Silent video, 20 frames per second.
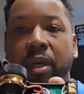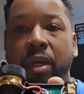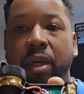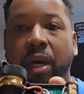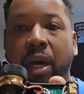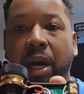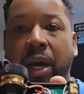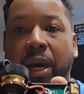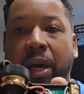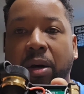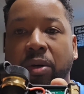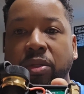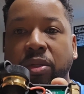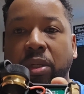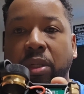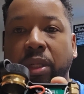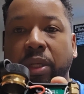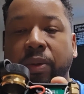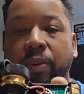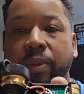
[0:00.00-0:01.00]
I also
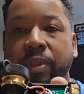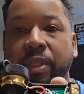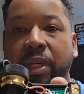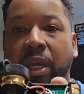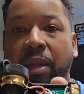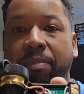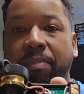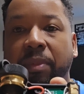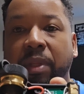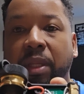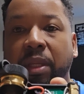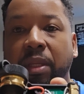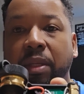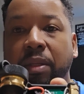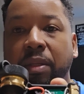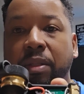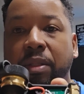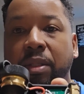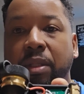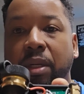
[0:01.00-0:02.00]
liquid tape
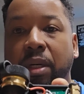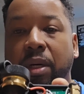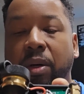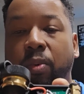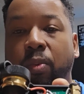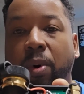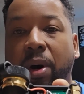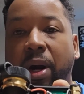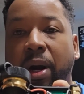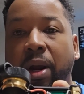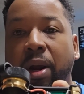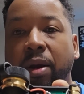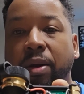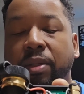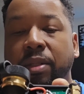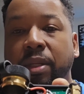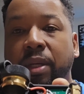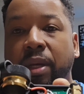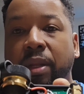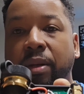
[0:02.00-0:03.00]
these wires
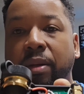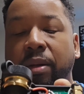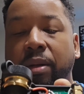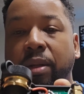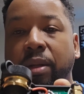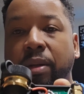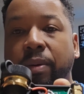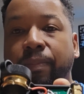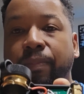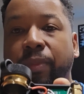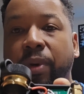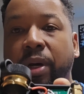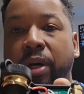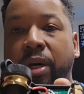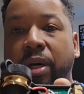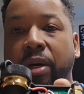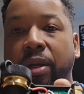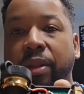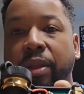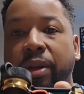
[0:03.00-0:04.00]
that
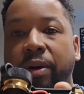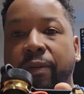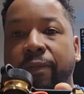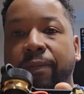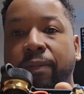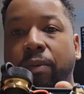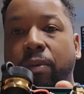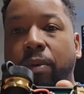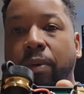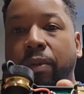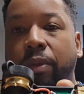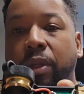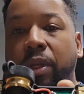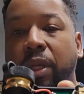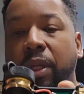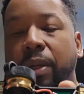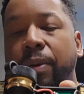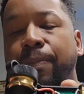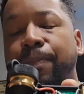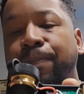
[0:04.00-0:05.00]
are for
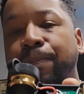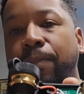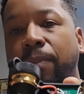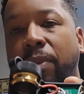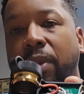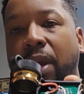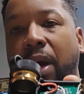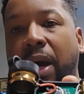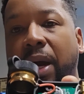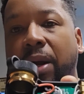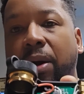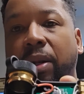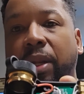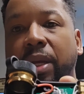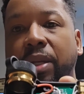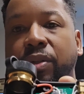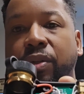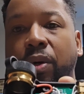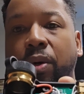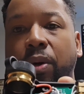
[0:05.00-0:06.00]
the IR
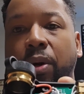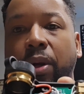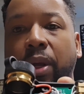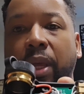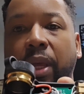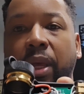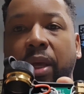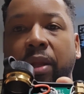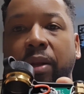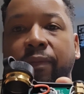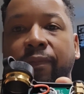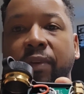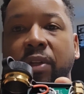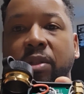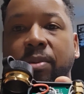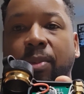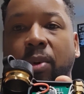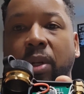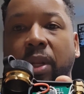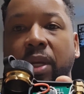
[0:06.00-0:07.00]
laser and
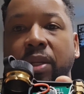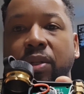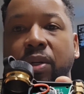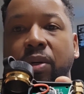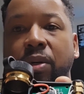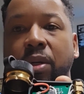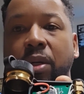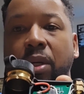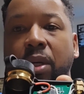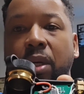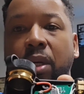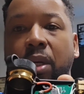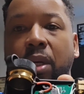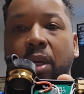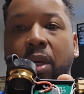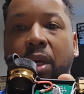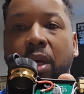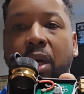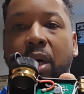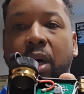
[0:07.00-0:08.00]
visible laser.
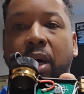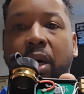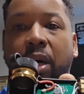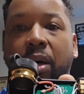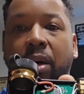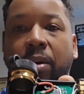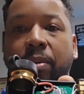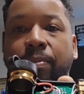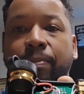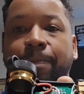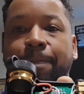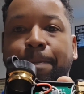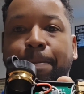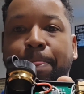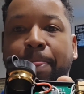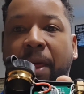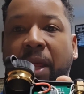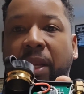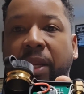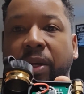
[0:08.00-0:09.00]

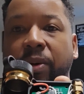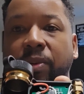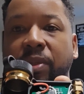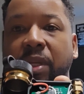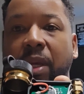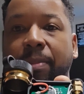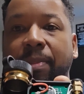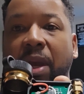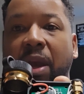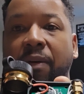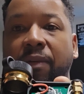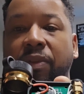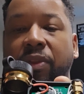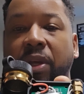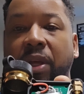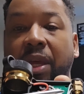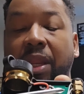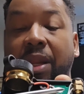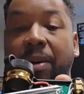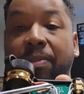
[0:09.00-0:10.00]
I liquid tape
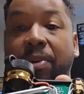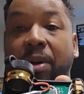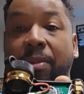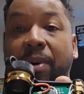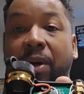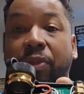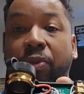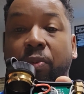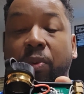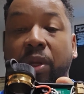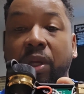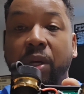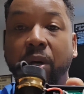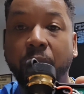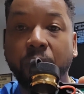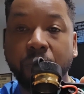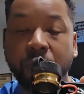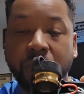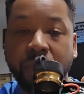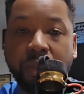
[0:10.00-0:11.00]
everything, and I put about 3
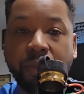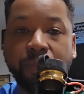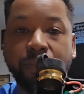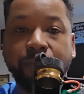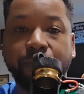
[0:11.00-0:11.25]
coats.